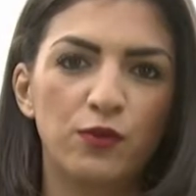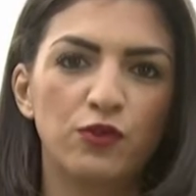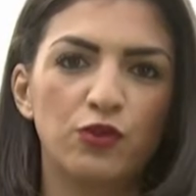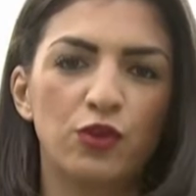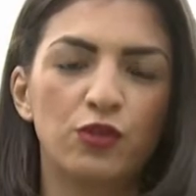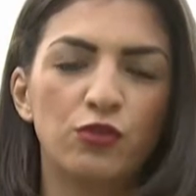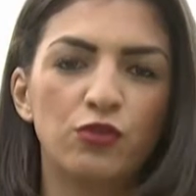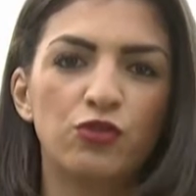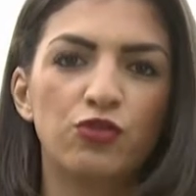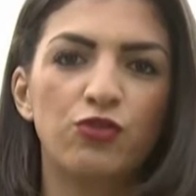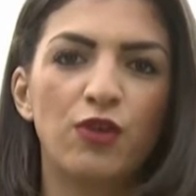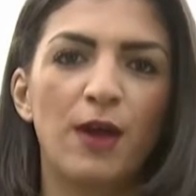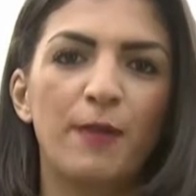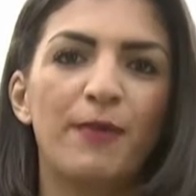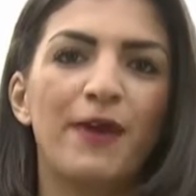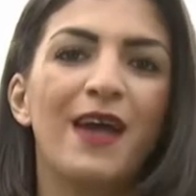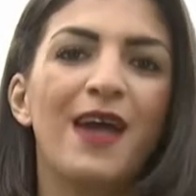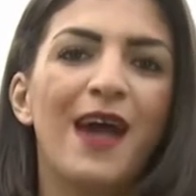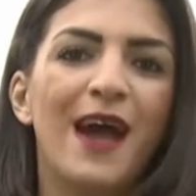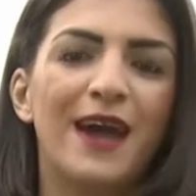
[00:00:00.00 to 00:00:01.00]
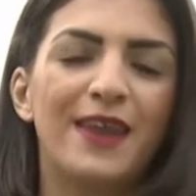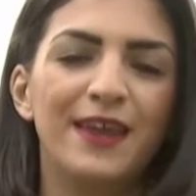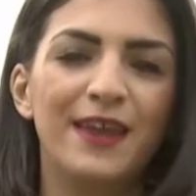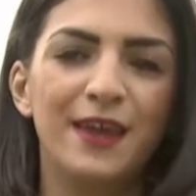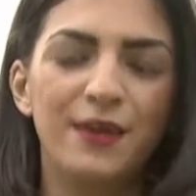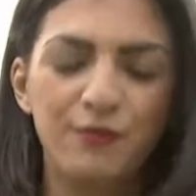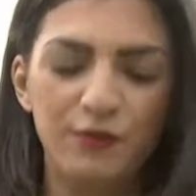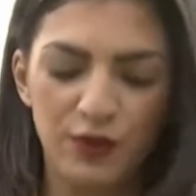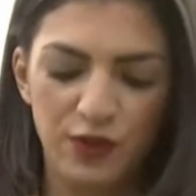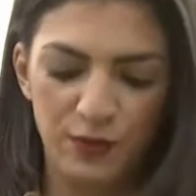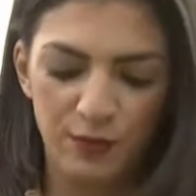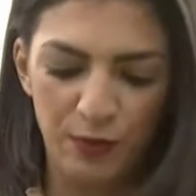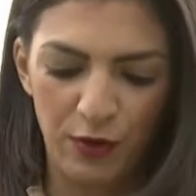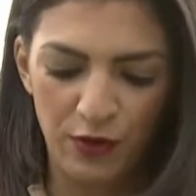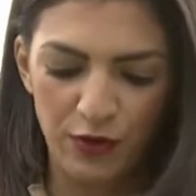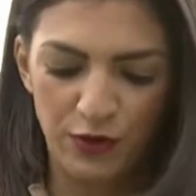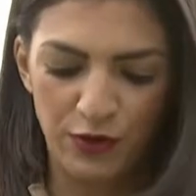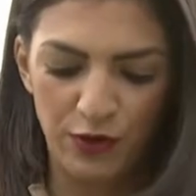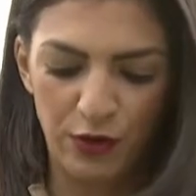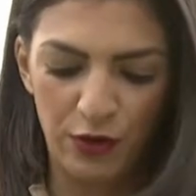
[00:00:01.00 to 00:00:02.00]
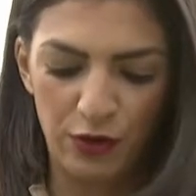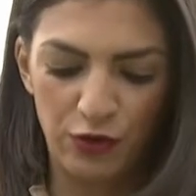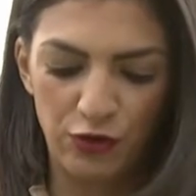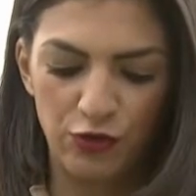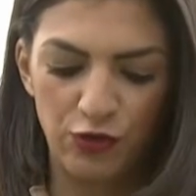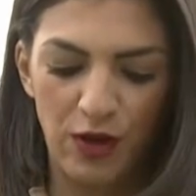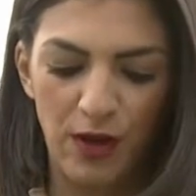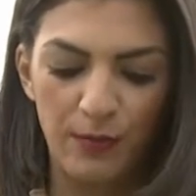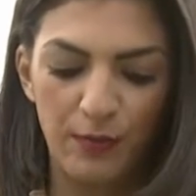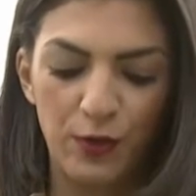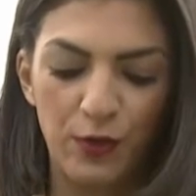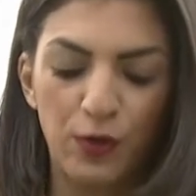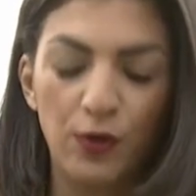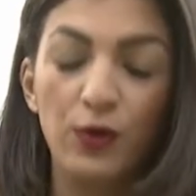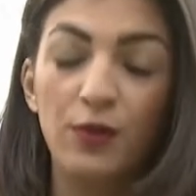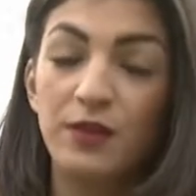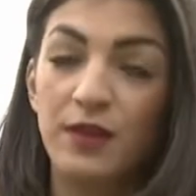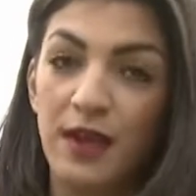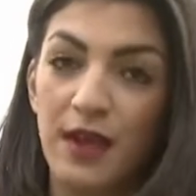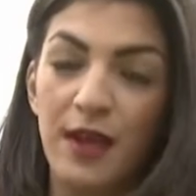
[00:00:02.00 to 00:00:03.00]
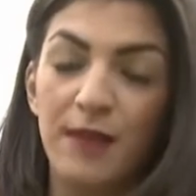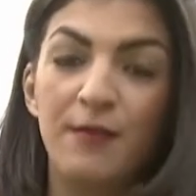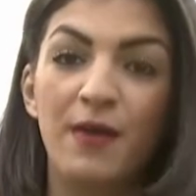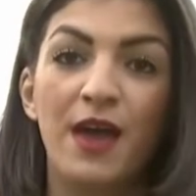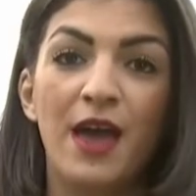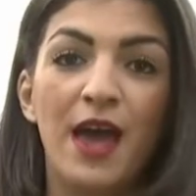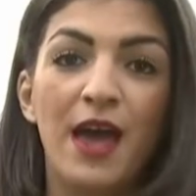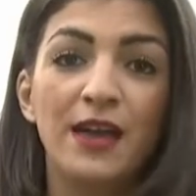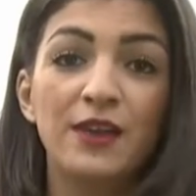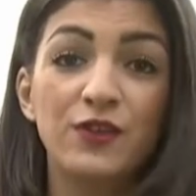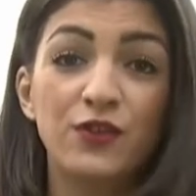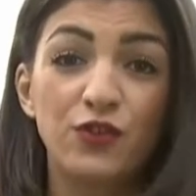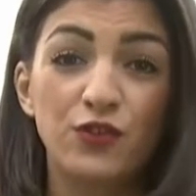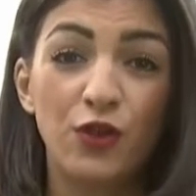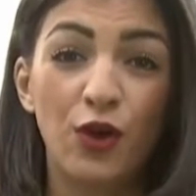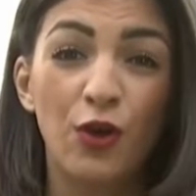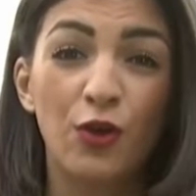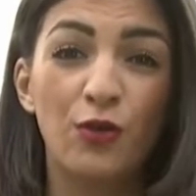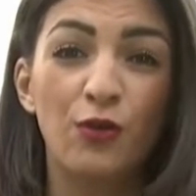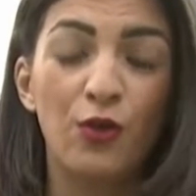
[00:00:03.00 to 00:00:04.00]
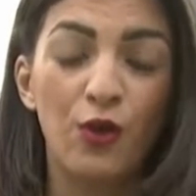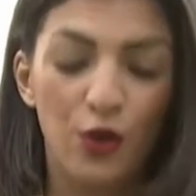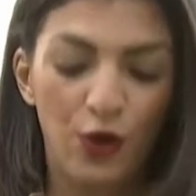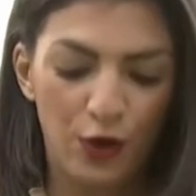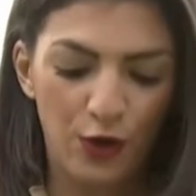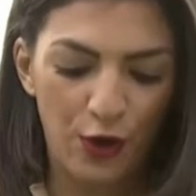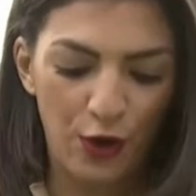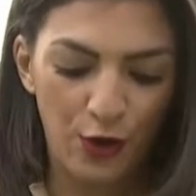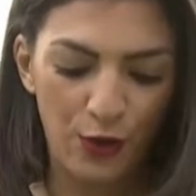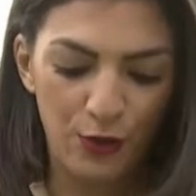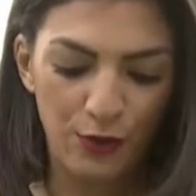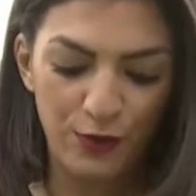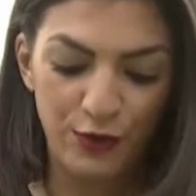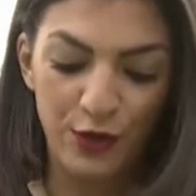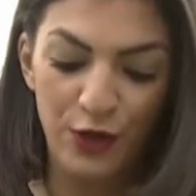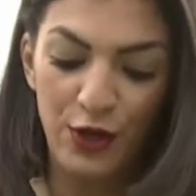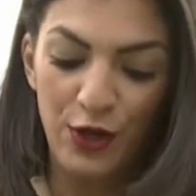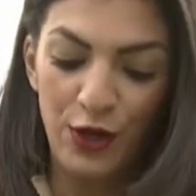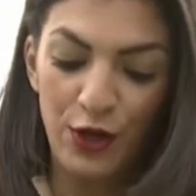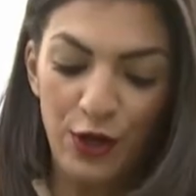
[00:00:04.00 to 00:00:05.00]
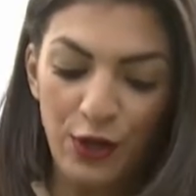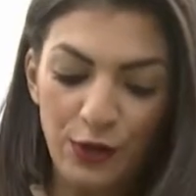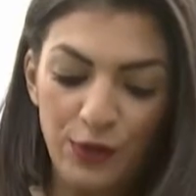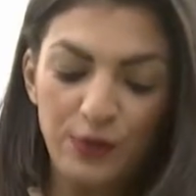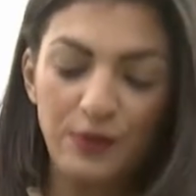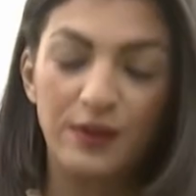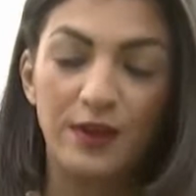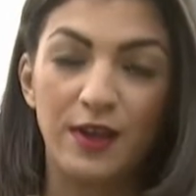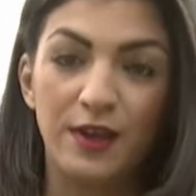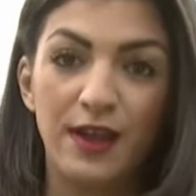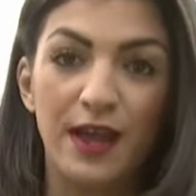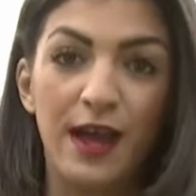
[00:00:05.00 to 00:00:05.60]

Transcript: for Donald Trump. And in response, Donald Trump called him a stone cold loser.